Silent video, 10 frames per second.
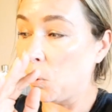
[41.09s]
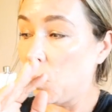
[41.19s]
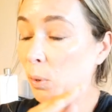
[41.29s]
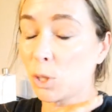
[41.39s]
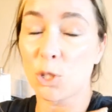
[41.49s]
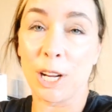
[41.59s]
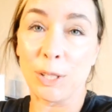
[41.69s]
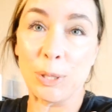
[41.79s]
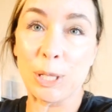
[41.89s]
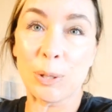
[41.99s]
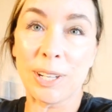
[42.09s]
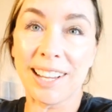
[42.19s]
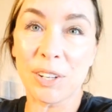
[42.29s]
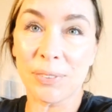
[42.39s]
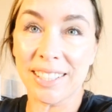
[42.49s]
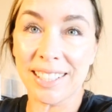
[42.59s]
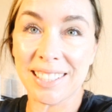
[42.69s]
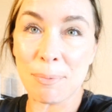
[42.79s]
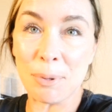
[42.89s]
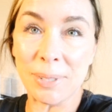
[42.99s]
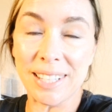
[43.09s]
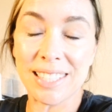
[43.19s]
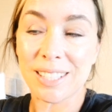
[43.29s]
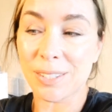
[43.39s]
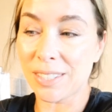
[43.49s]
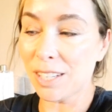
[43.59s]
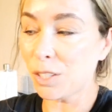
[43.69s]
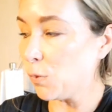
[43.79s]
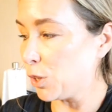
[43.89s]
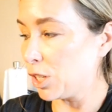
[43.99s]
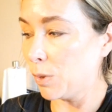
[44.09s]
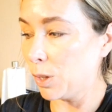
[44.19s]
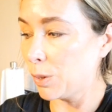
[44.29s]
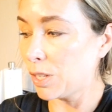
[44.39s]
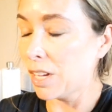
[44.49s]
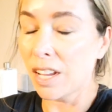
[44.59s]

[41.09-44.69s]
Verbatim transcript: going to try and recreate over the next couple weeks. So stay tuned for some of those